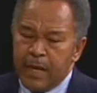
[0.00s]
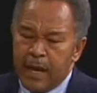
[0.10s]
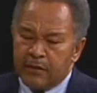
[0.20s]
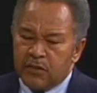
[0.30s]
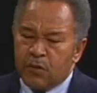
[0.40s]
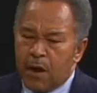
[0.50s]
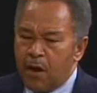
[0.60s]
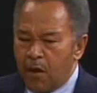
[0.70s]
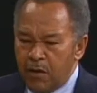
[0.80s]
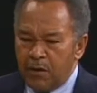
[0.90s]
And so I
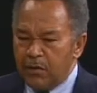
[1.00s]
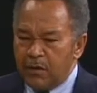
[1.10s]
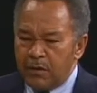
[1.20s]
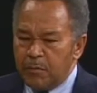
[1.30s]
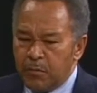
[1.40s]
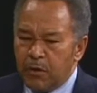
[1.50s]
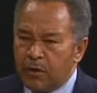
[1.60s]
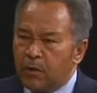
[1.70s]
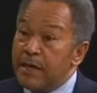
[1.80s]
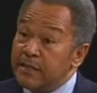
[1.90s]
argued in the
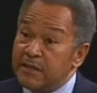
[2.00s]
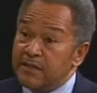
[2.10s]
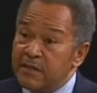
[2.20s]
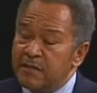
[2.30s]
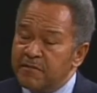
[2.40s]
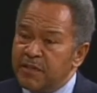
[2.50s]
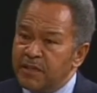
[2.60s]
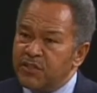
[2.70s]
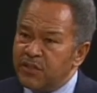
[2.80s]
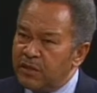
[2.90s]
book, Crisis in the Village,